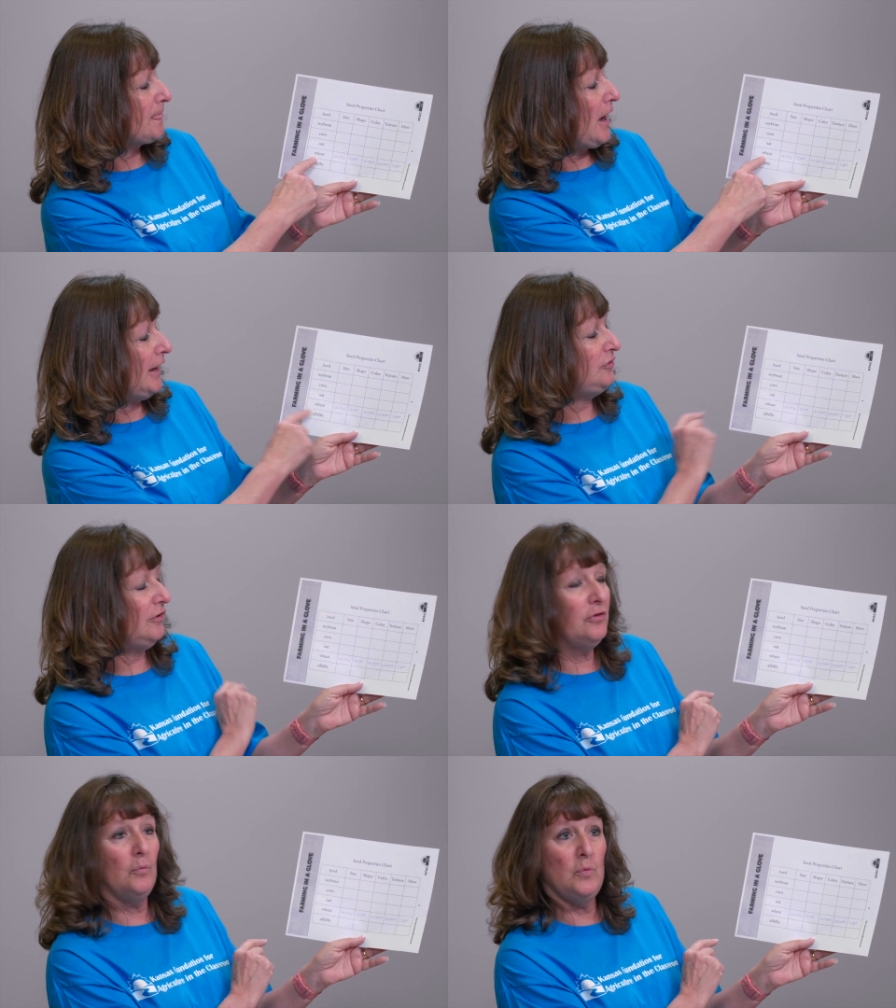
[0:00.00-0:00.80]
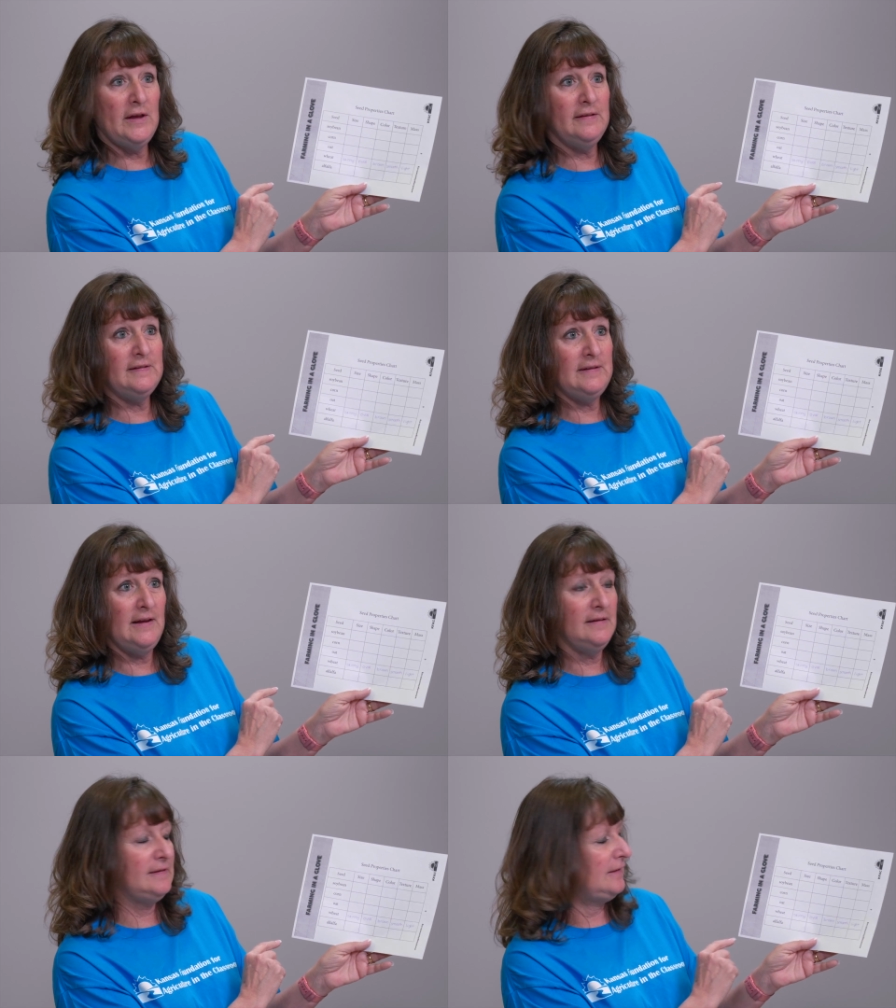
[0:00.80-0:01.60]
I took the wheat
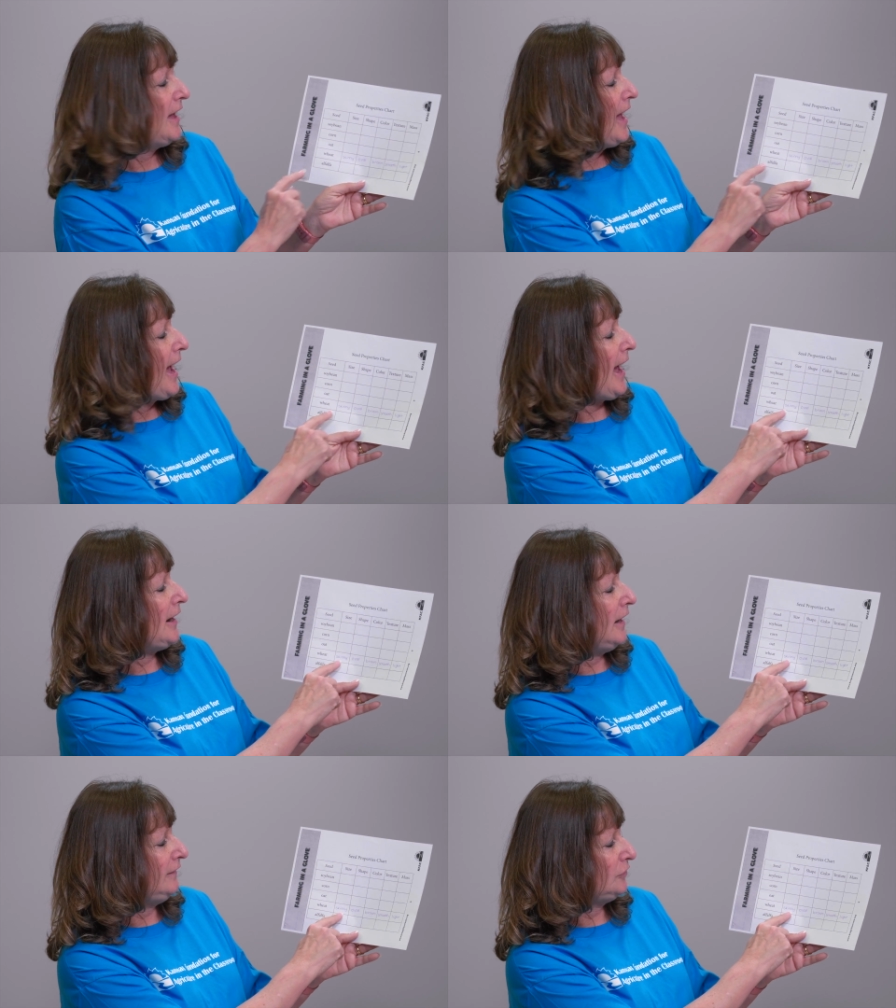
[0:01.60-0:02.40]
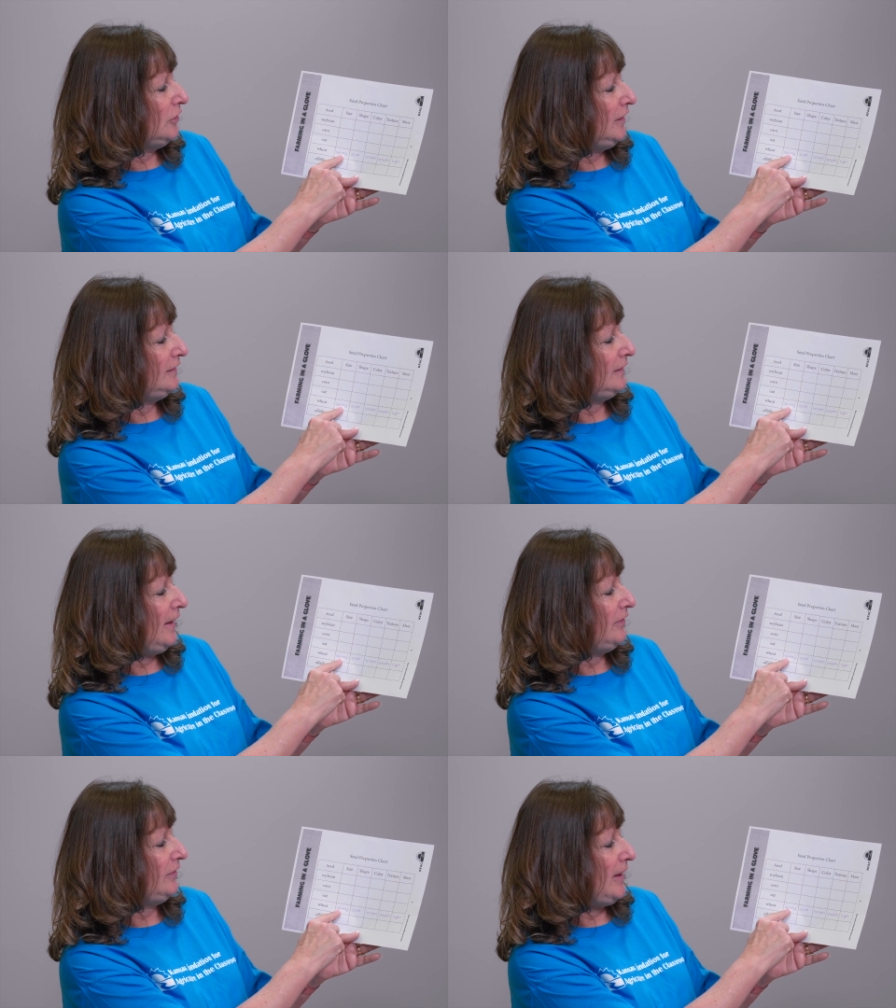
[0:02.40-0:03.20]
seeds and I started
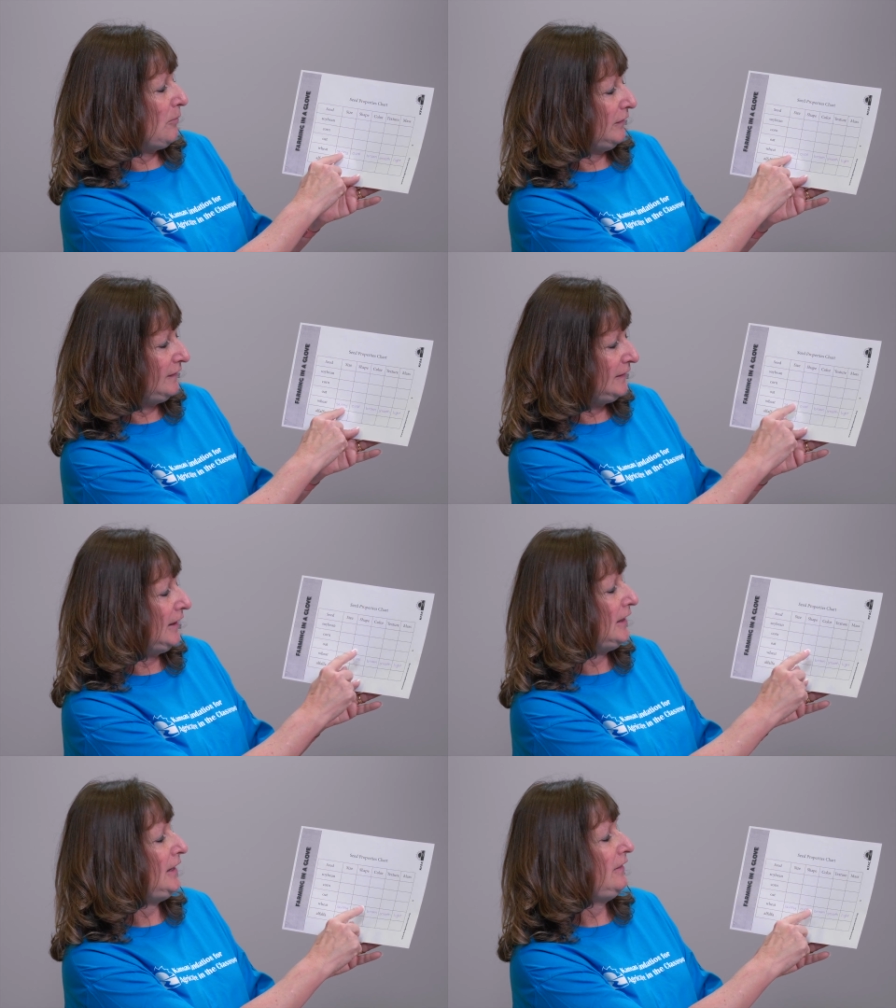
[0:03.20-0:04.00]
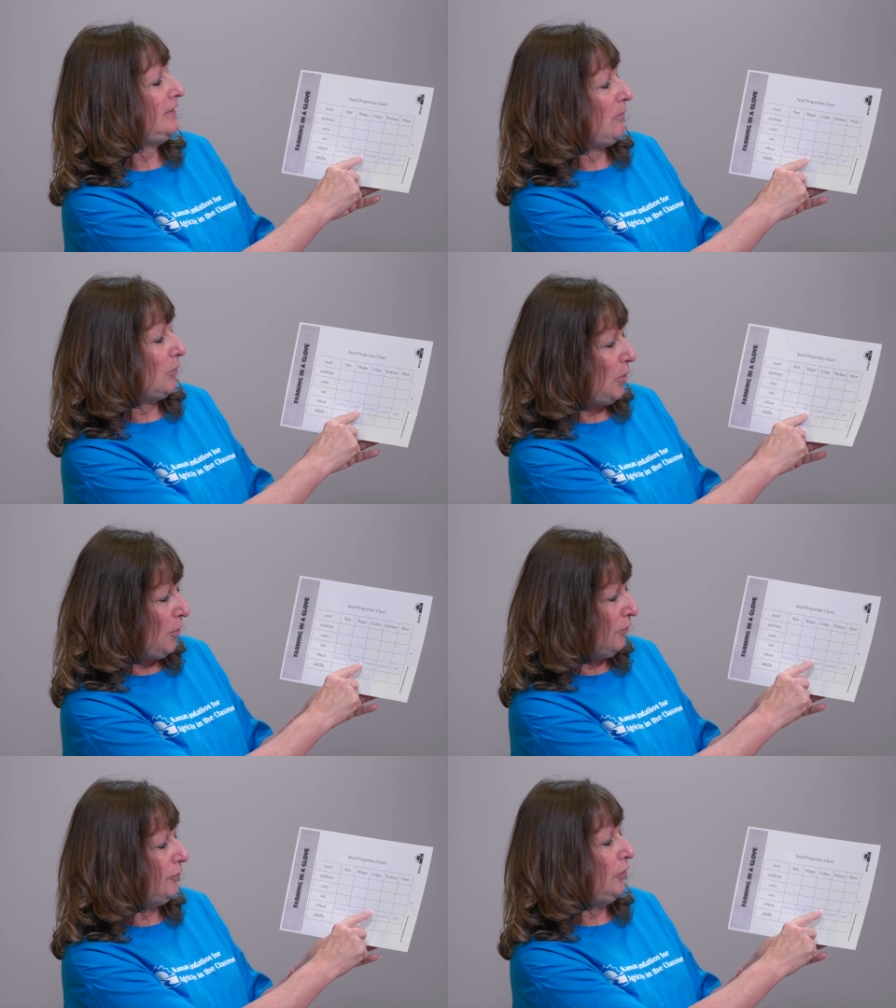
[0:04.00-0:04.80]
saying that they were skinny, they were
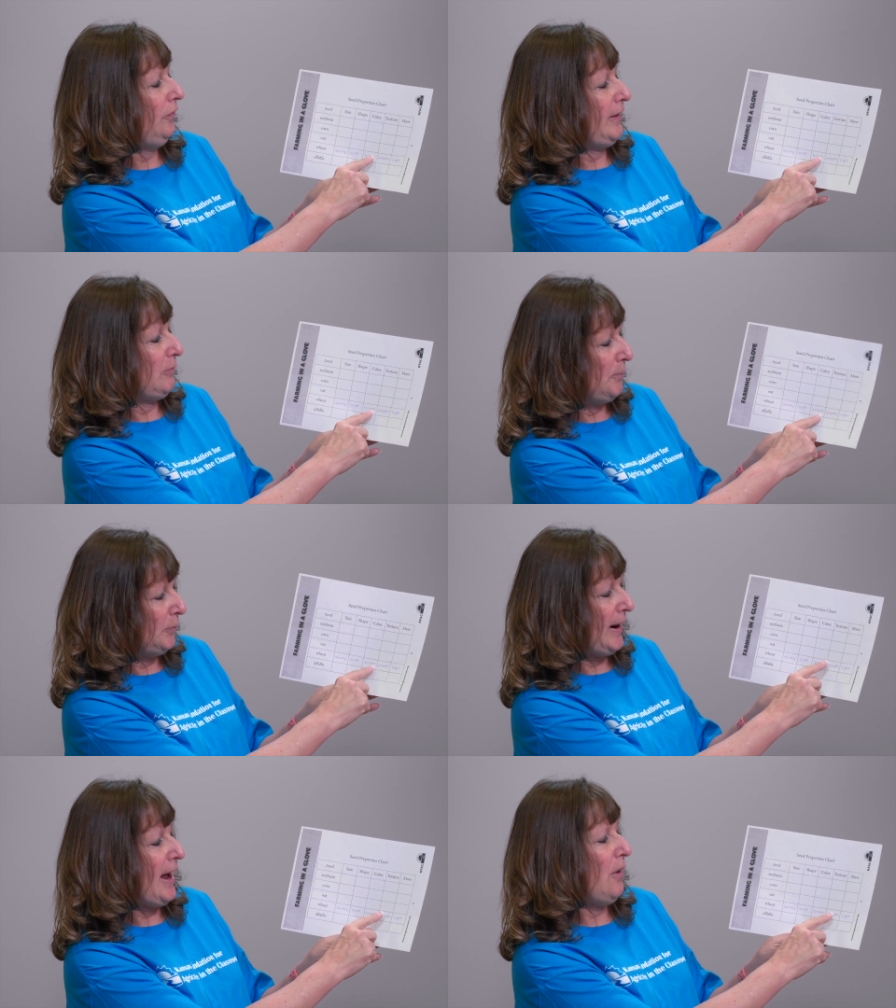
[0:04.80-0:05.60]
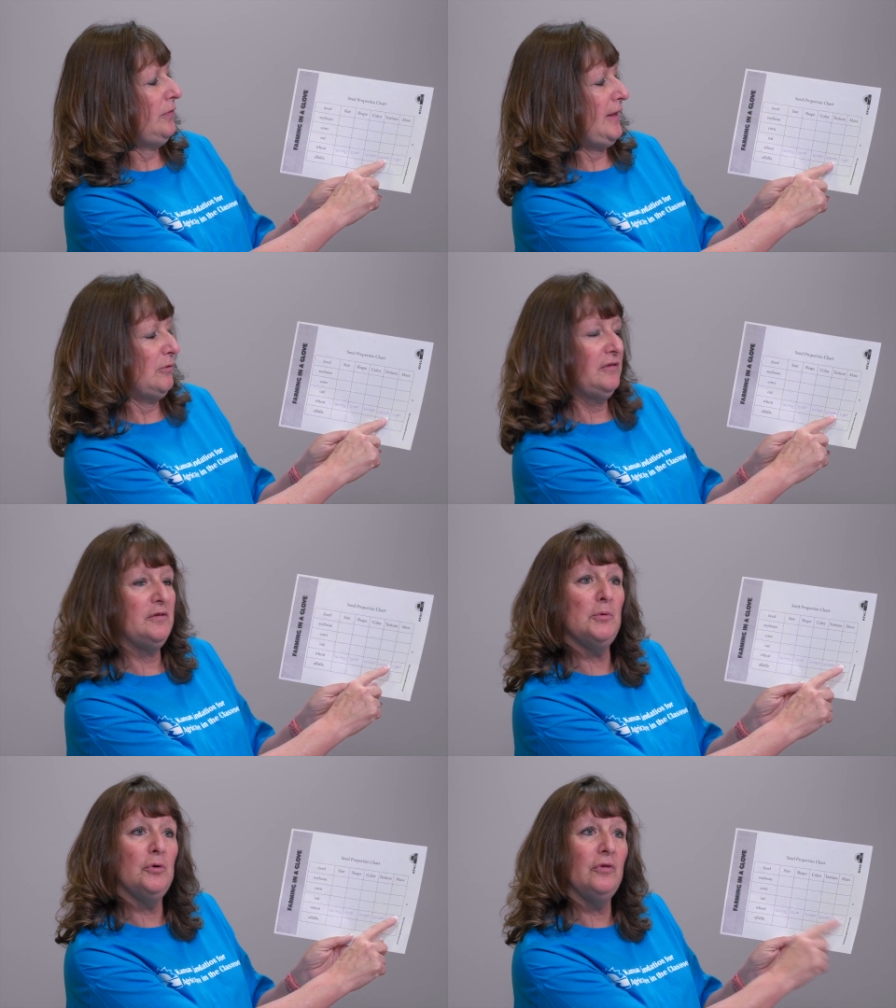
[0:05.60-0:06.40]
oval, they were brown, they were
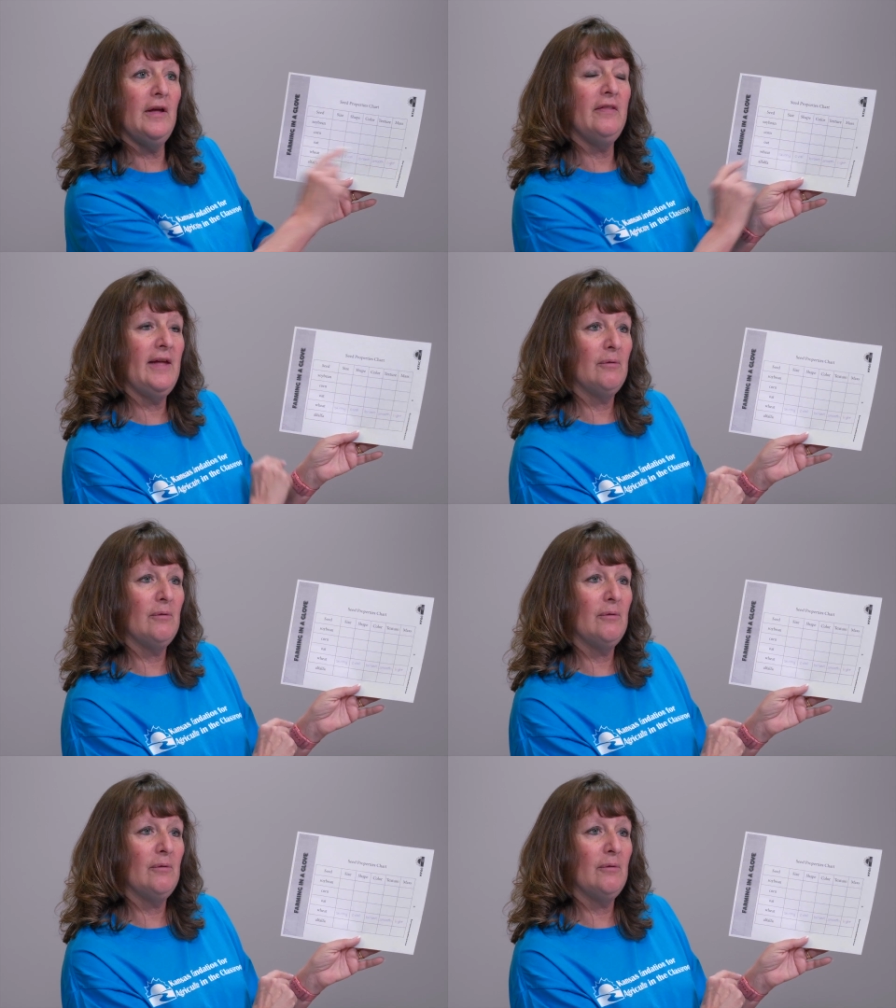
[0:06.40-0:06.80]
smooth, and they